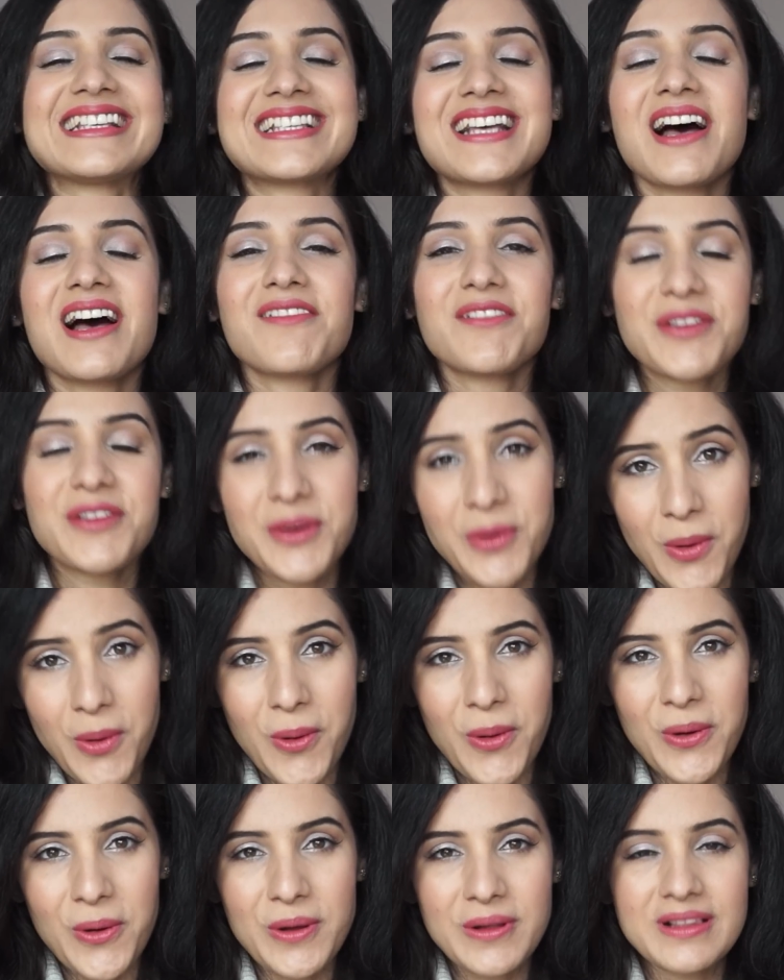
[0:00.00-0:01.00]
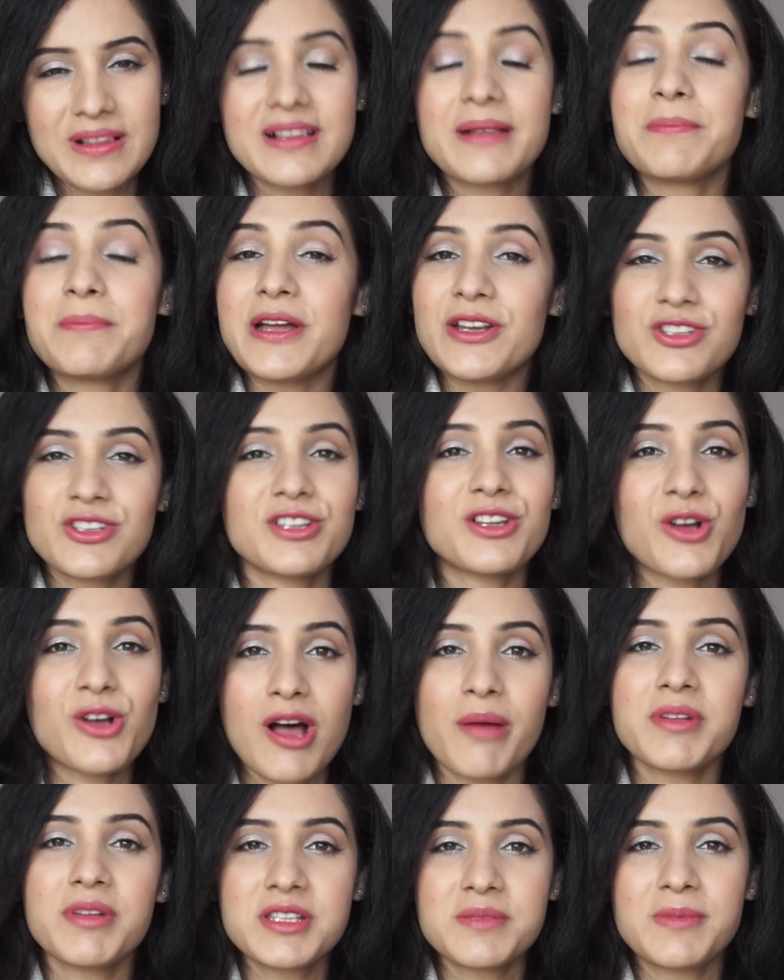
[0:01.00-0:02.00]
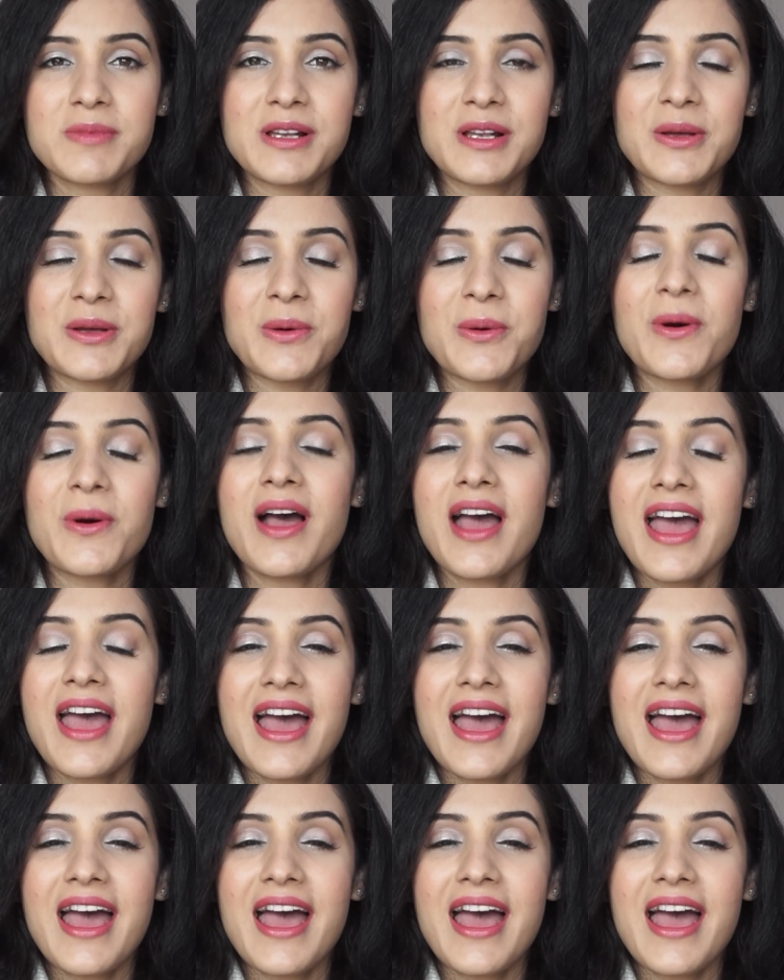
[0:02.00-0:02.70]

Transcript: guys, how are you all? Mention the comments below.